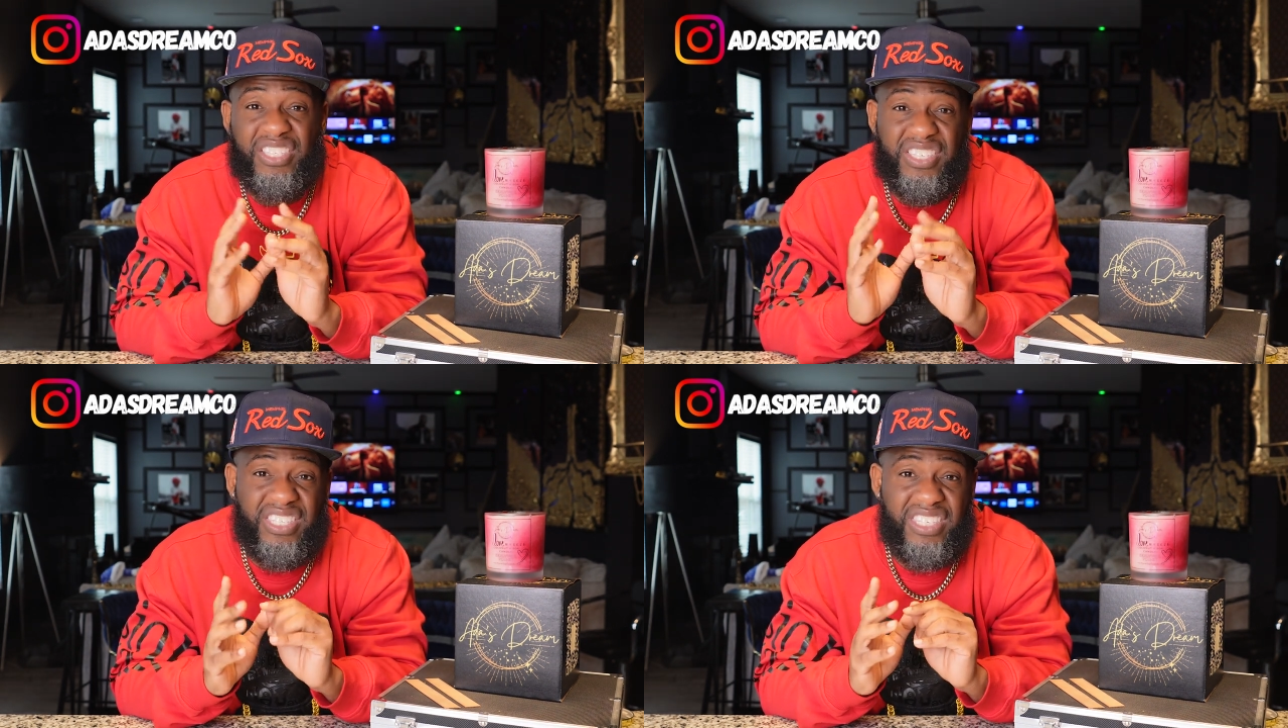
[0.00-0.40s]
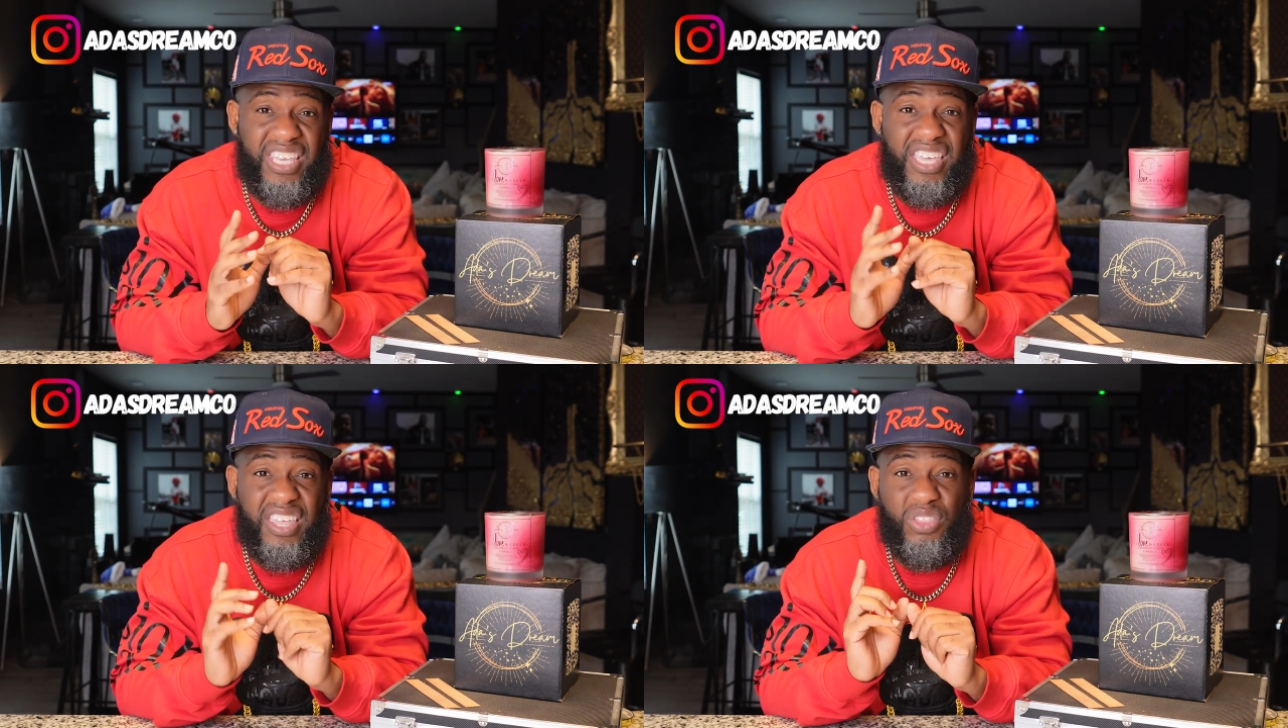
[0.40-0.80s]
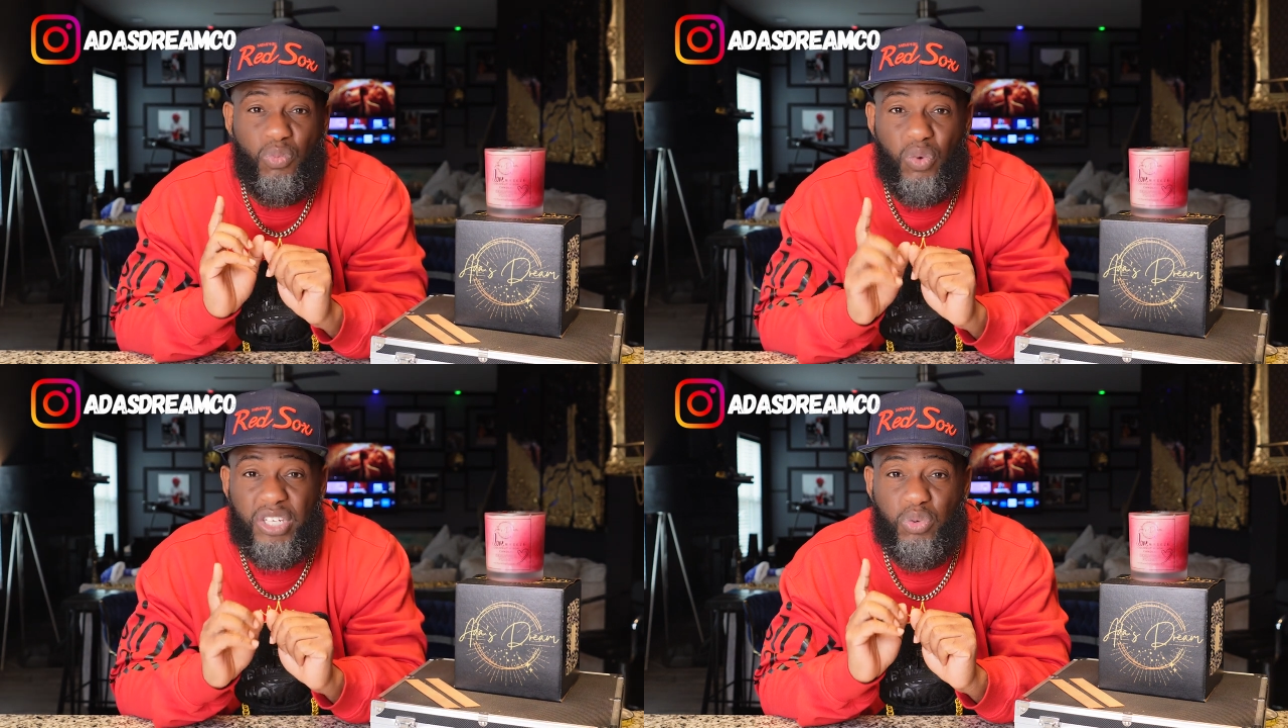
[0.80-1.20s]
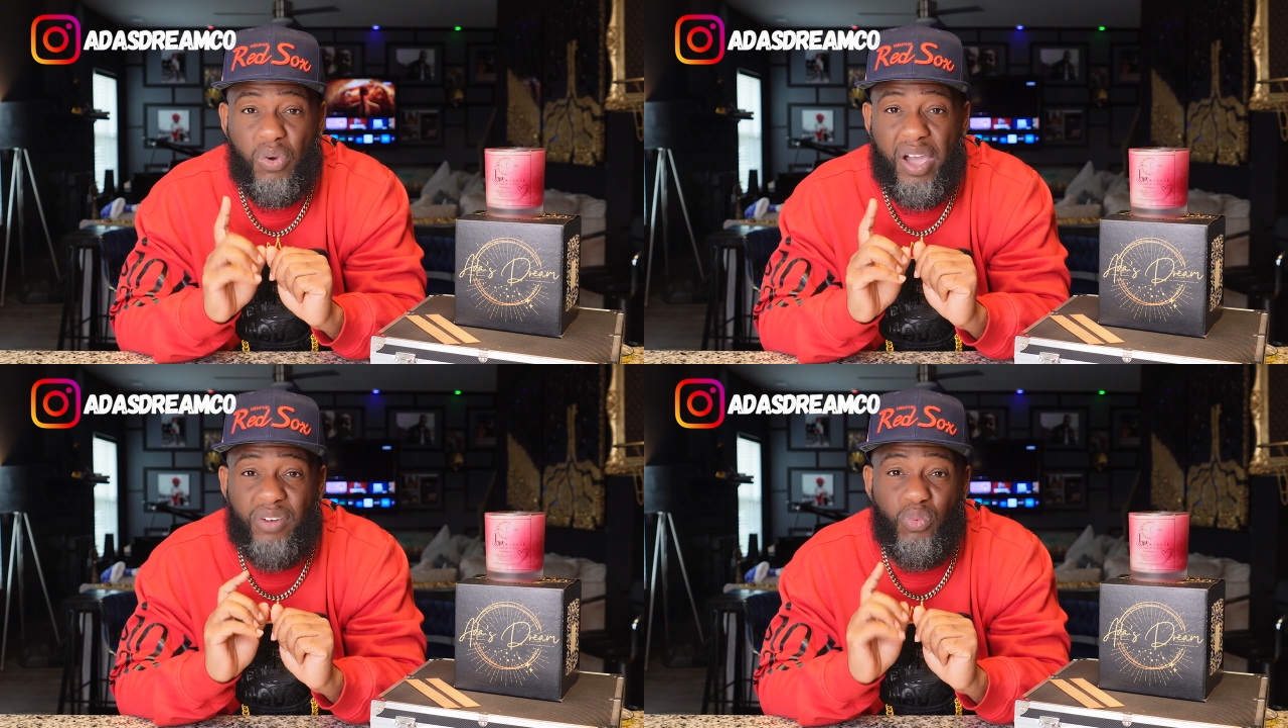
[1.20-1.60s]
to see which
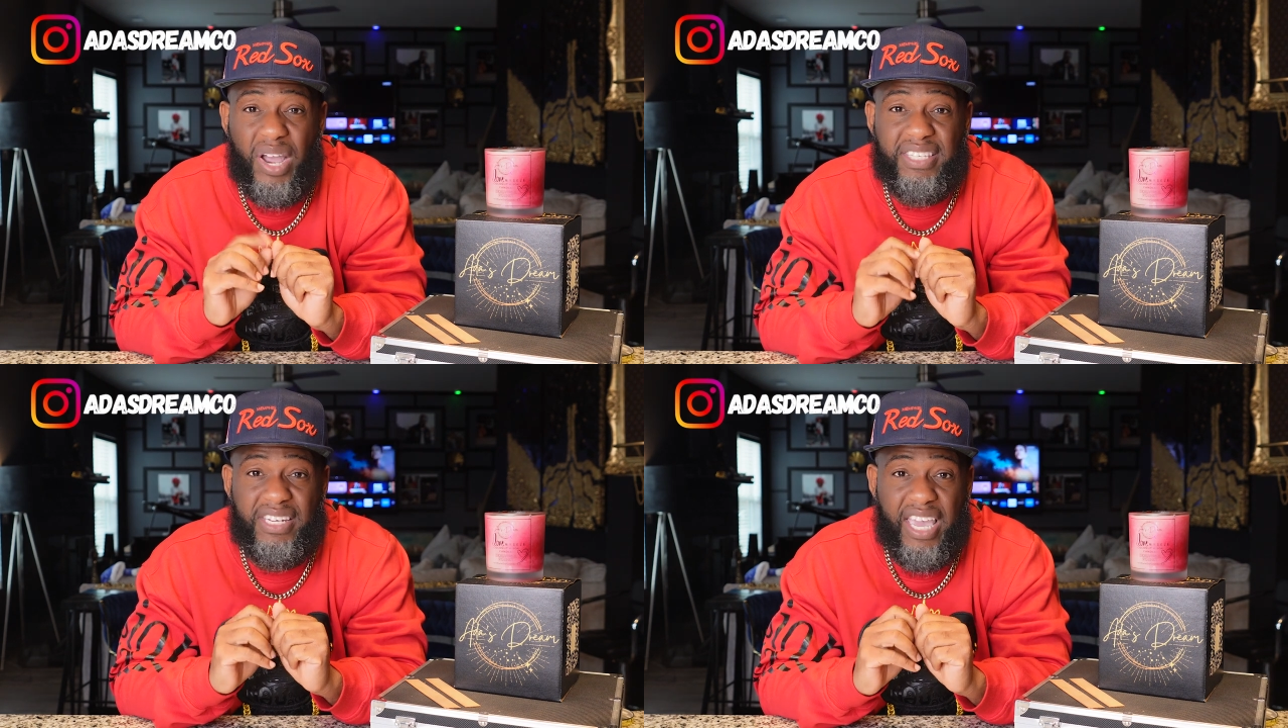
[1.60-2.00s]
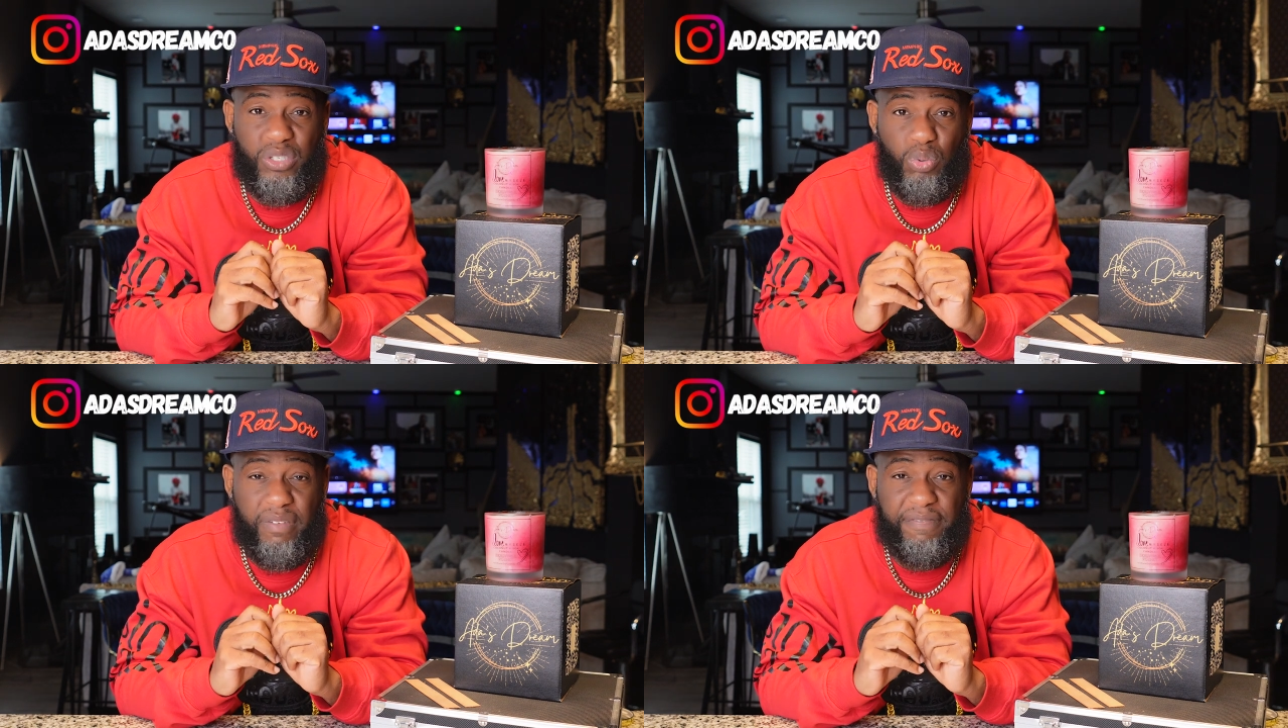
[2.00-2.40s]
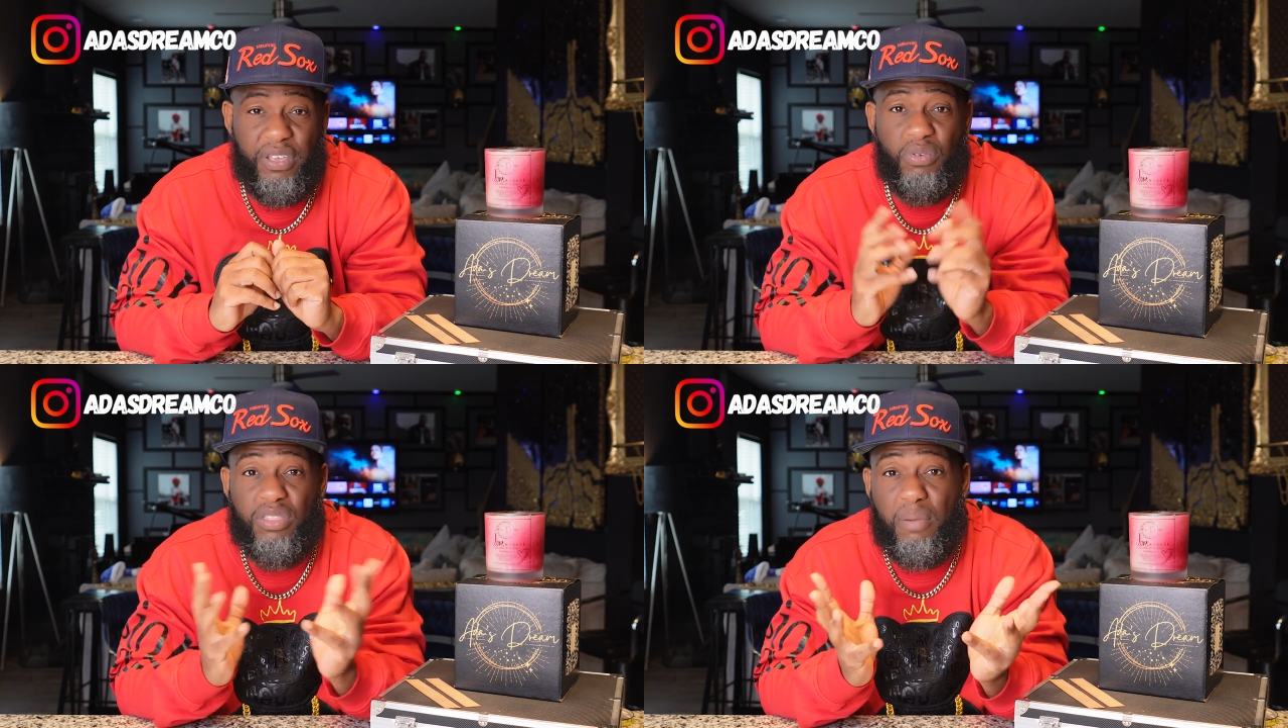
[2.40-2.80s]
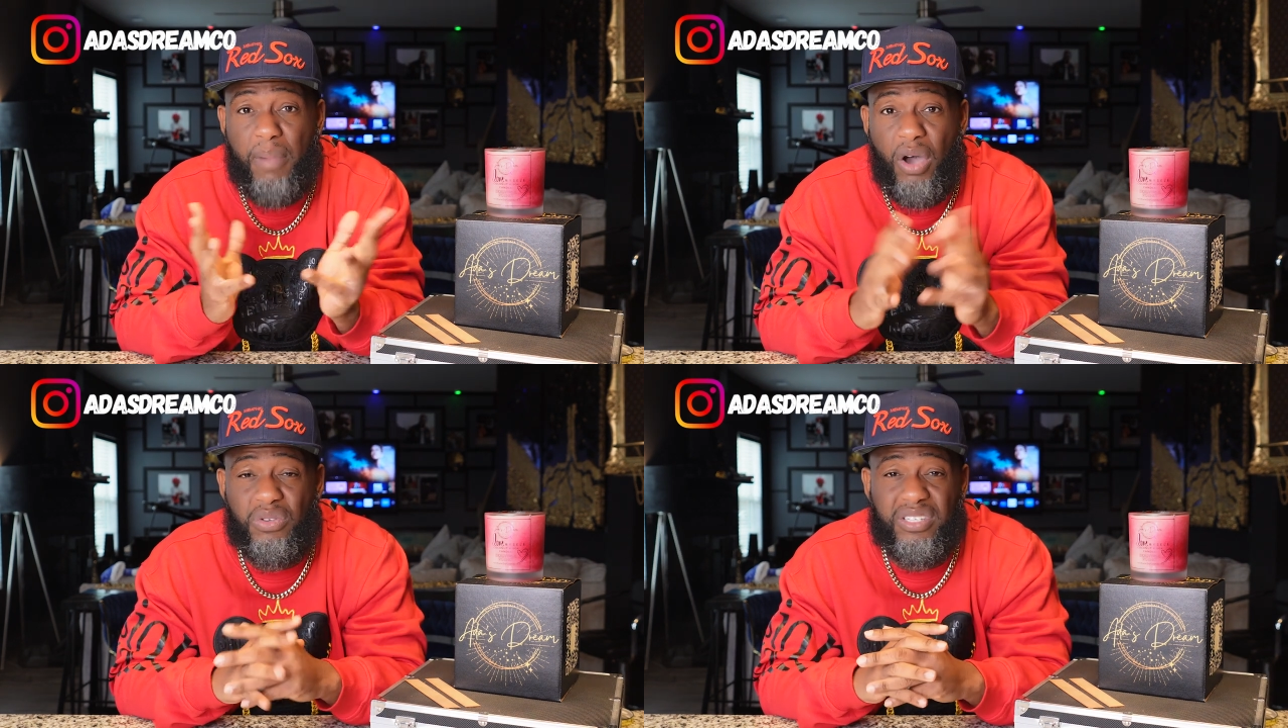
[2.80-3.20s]
one resonates with you the
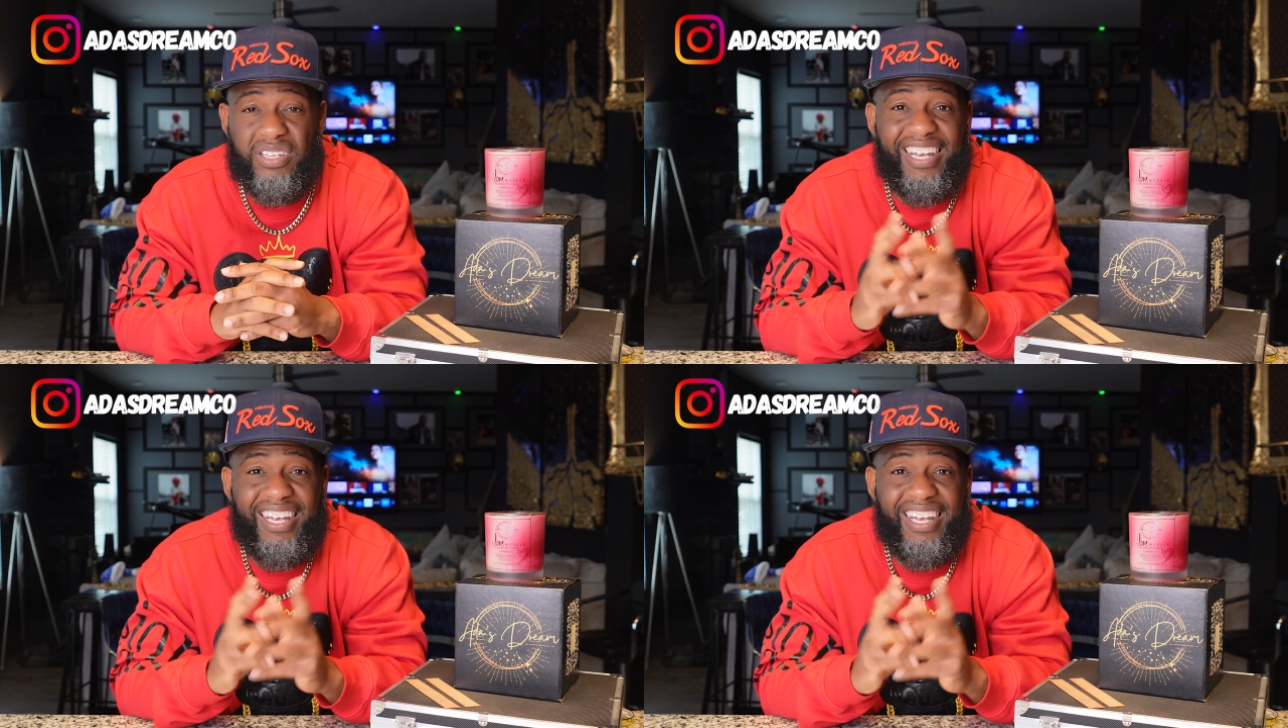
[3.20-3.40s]
most.